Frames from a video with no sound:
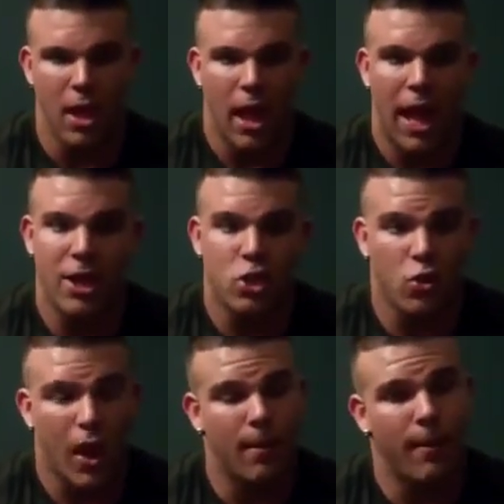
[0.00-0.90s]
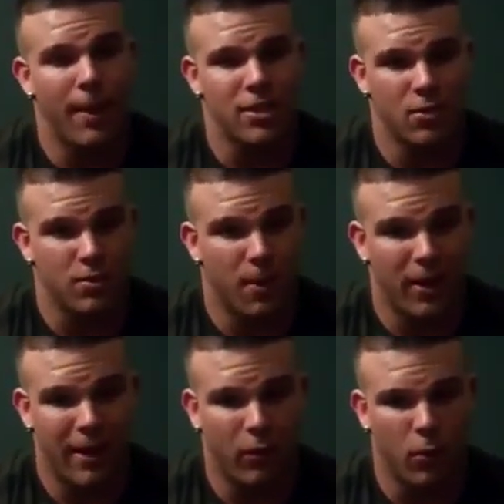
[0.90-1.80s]
I try my best to respond
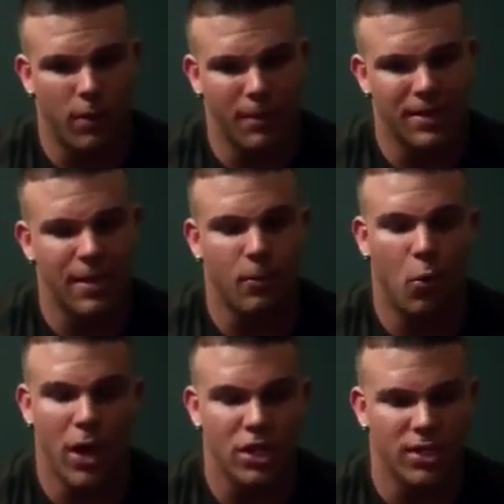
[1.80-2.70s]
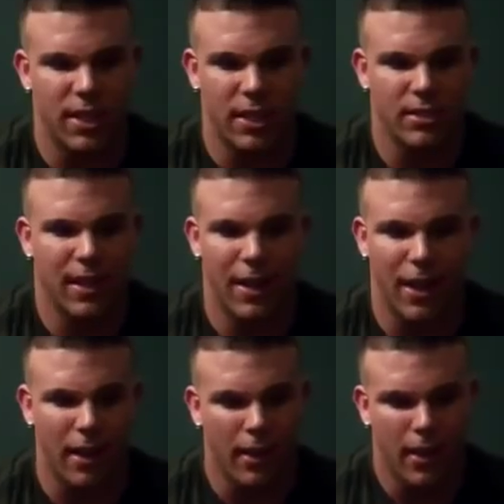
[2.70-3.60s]
to everyone, but some questions
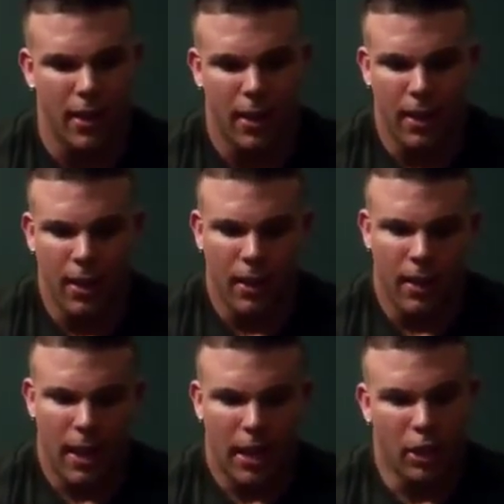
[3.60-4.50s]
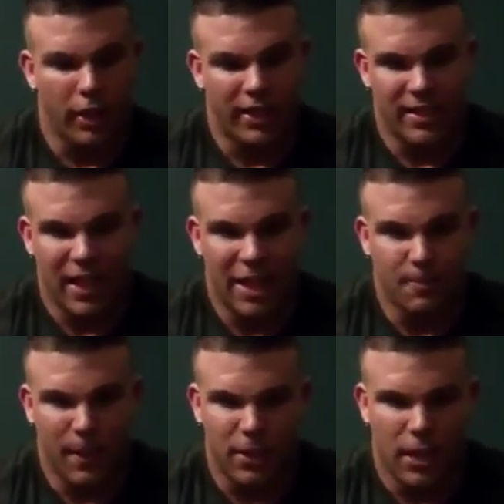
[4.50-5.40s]
I look at these guys'
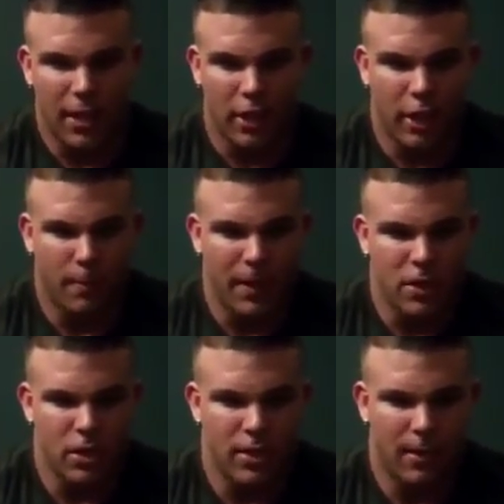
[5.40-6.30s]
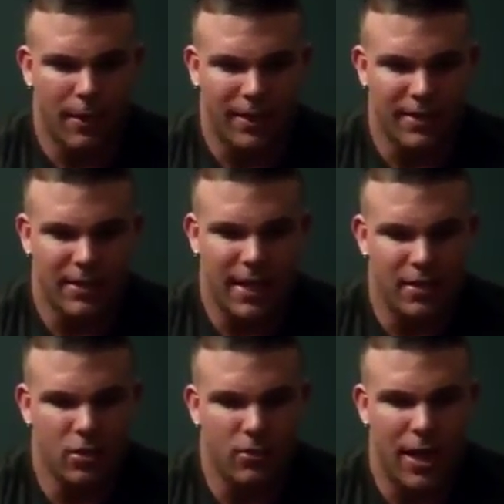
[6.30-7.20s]
pictures. I look at your pictures, and I'm like, he
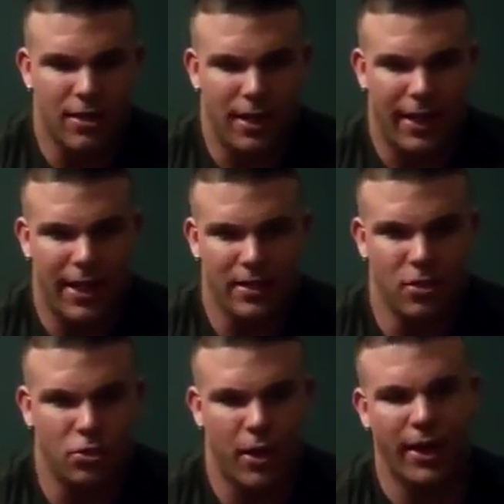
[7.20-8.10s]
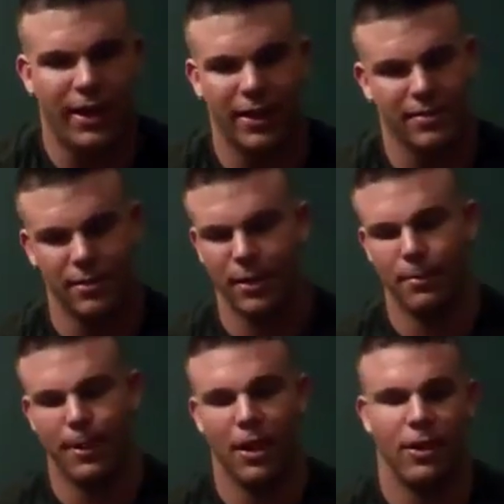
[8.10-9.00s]
has no training. He doesn't need to
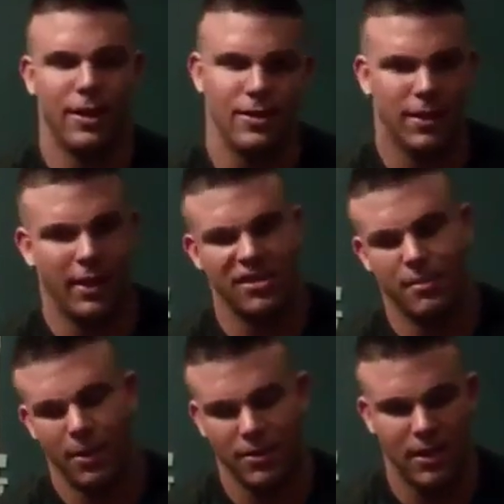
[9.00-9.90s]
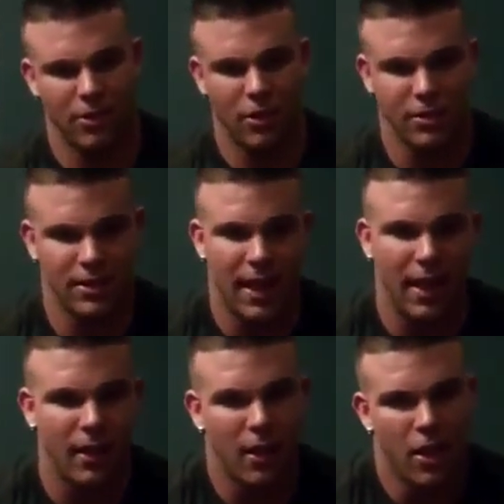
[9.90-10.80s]
be on insulin. He doesn't need to be on synthol, this and
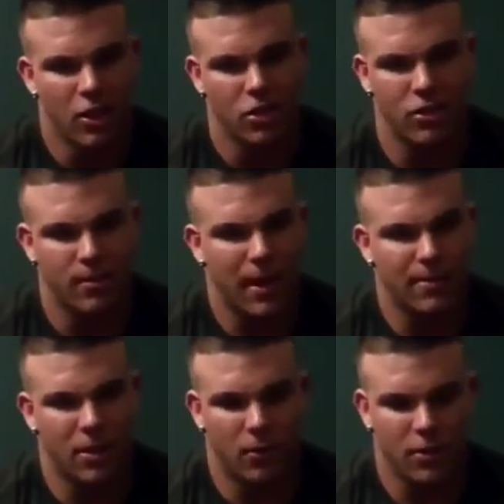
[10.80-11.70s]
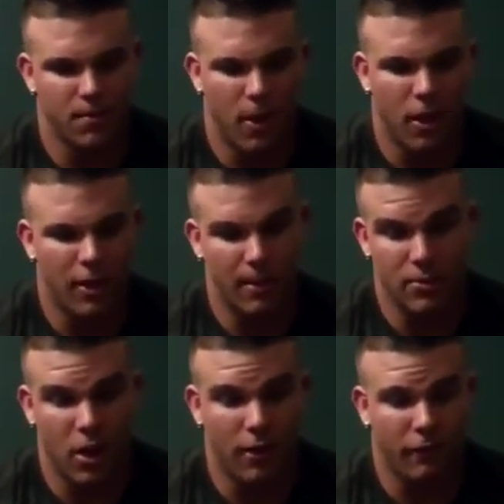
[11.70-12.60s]
that. So sometimes I don't respond, and I'm
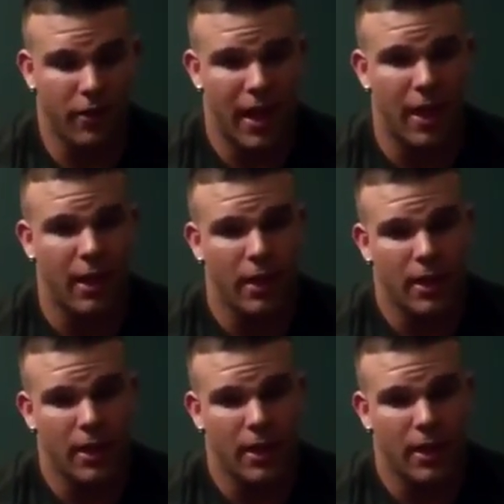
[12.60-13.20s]
sorry for that.